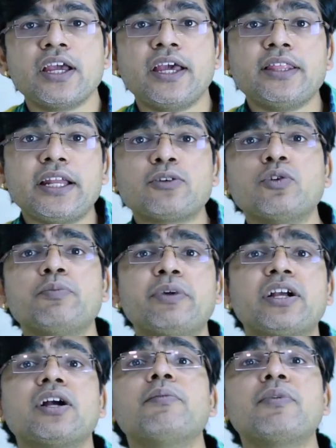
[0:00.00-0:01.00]
and that could
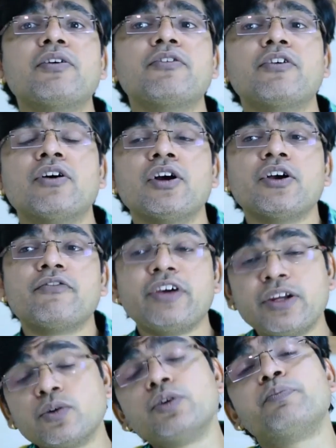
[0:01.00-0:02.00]
become a
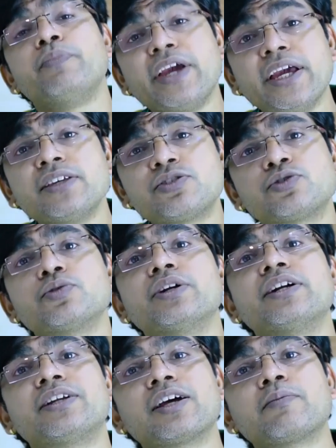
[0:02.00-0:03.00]
very good base to
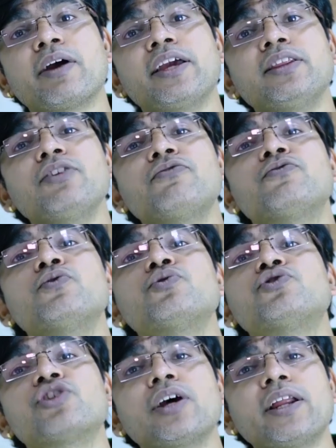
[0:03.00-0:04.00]
determine the
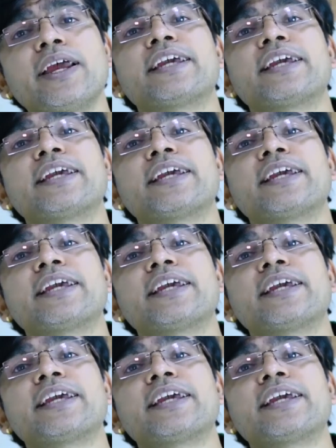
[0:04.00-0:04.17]
future